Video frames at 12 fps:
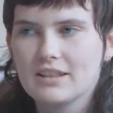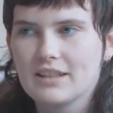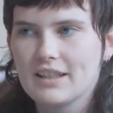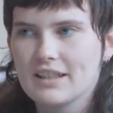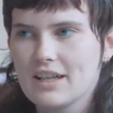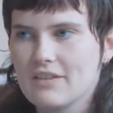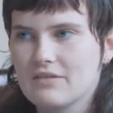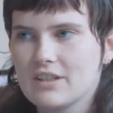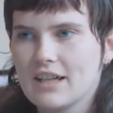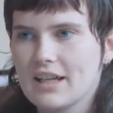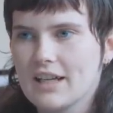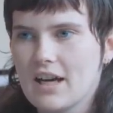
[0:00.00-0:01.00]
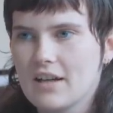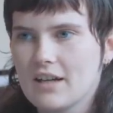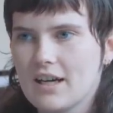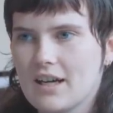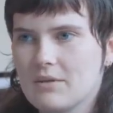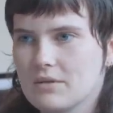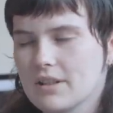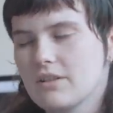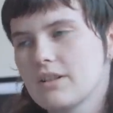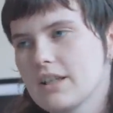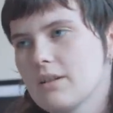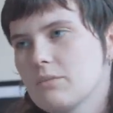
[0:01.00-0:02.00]
Like every night I was like,
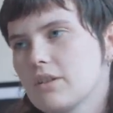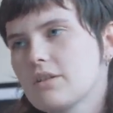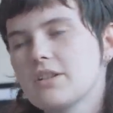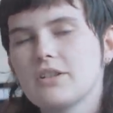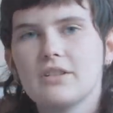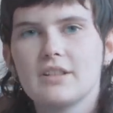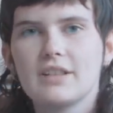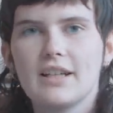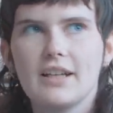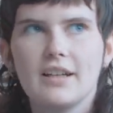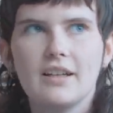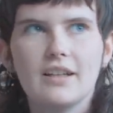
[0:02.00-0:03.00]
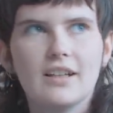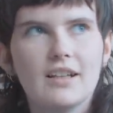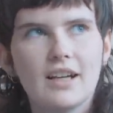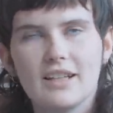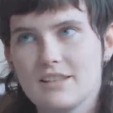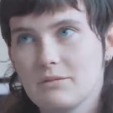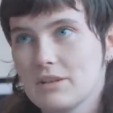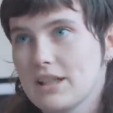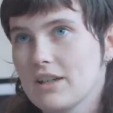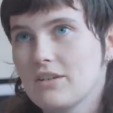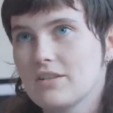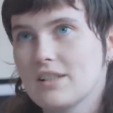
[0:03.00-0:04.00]
okay, I'm not gonna shoot tonight. And he would
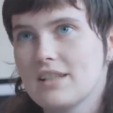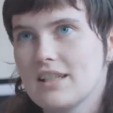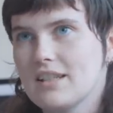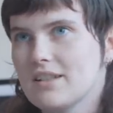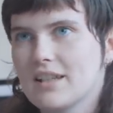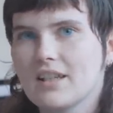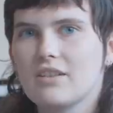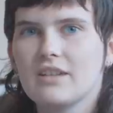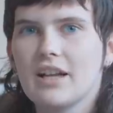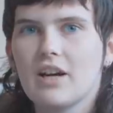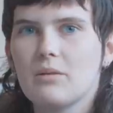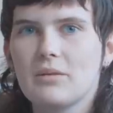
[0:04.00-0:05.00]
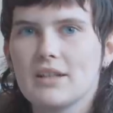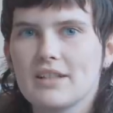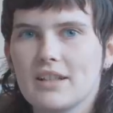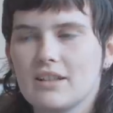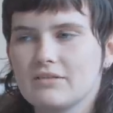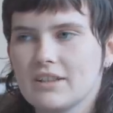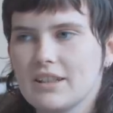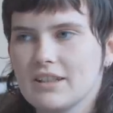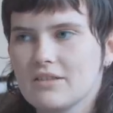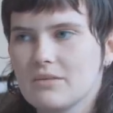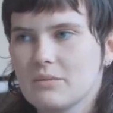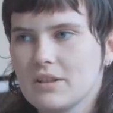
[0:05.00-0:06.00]
get on stage and I couldn't help myself.
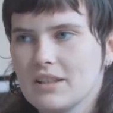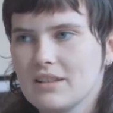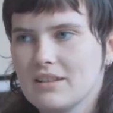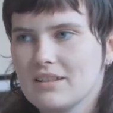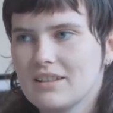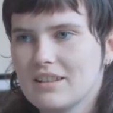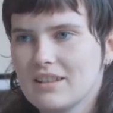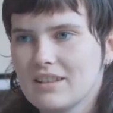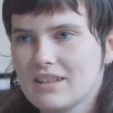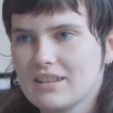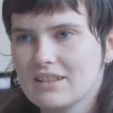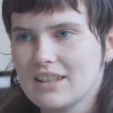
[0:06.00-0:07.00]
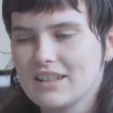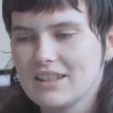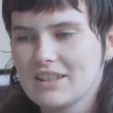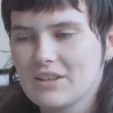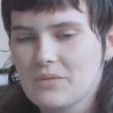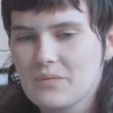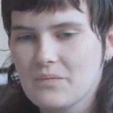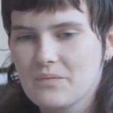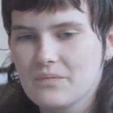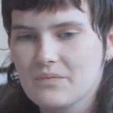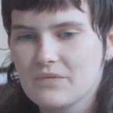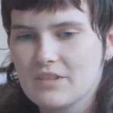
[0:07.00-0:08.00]
Like the way, like
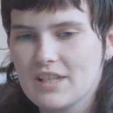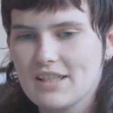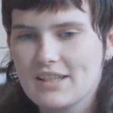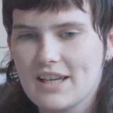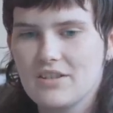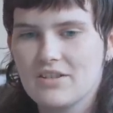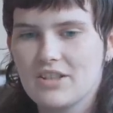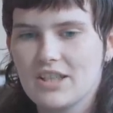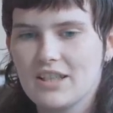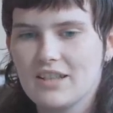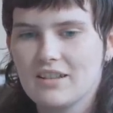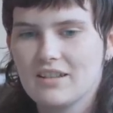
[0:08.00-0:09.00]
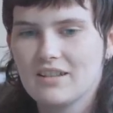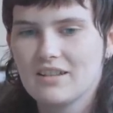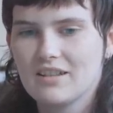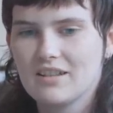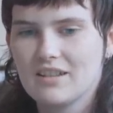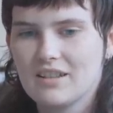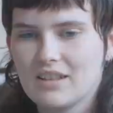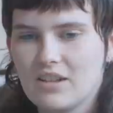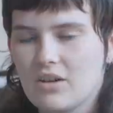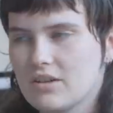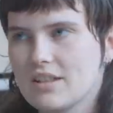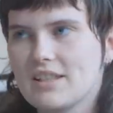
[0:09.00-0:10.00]
his energy
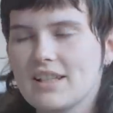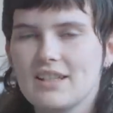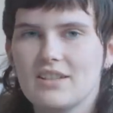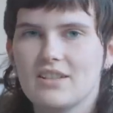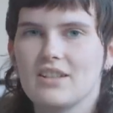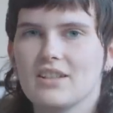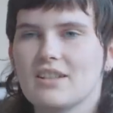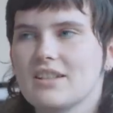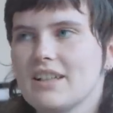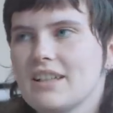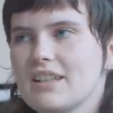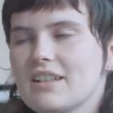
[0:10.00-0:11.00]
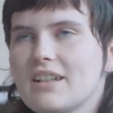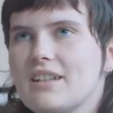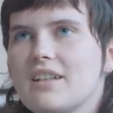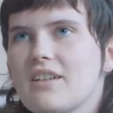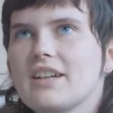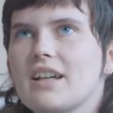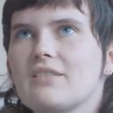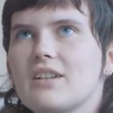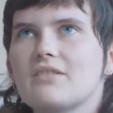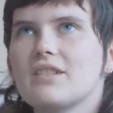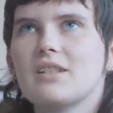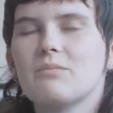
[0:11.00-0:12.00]
on stage is just like nothing I've
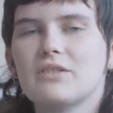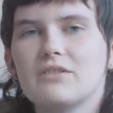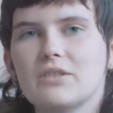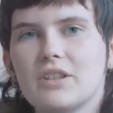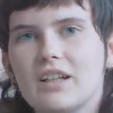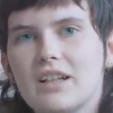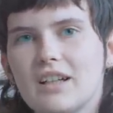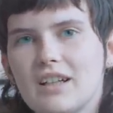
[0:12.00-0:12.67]
ever seen before.